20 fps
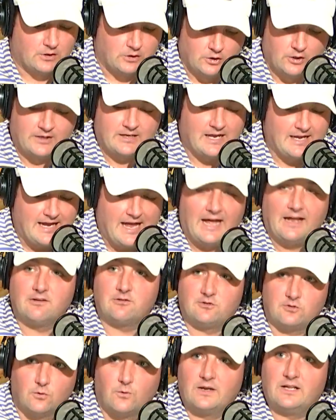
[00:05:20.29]
looking
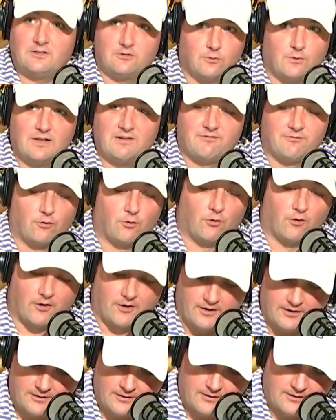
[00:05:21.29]
at twenty
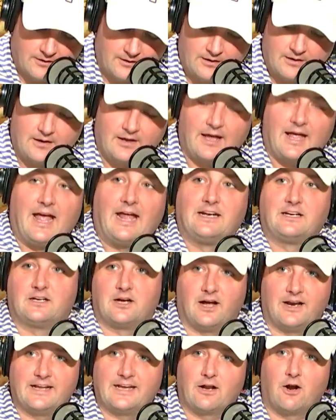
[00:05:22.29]
twenty-four and
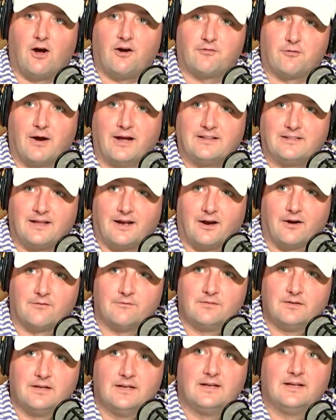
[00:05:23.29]
cutting it off right there.
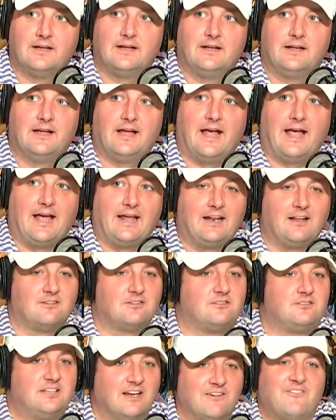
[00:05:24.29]
And
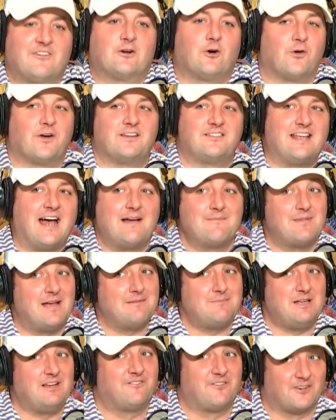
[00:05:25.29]
as difficult as that
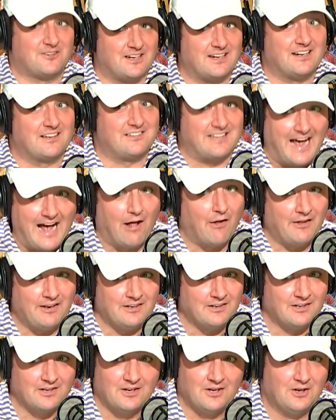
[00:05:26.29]
may be for Dennis
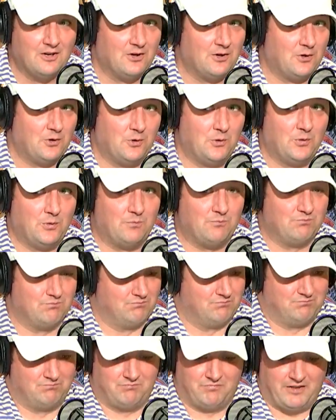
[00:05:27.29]
Allen, who
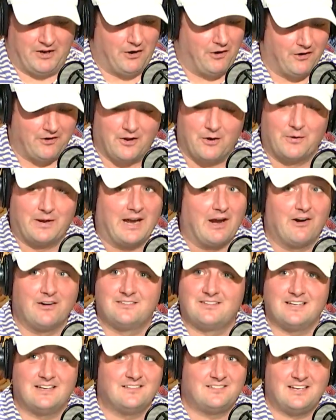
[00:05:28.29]
there are no
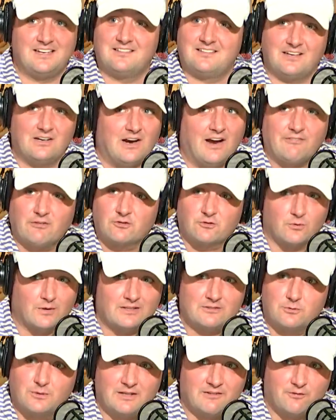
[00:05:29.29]
guarantees he's here after
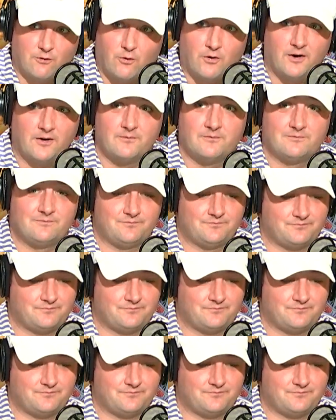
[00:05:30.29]
twenty twenty-four,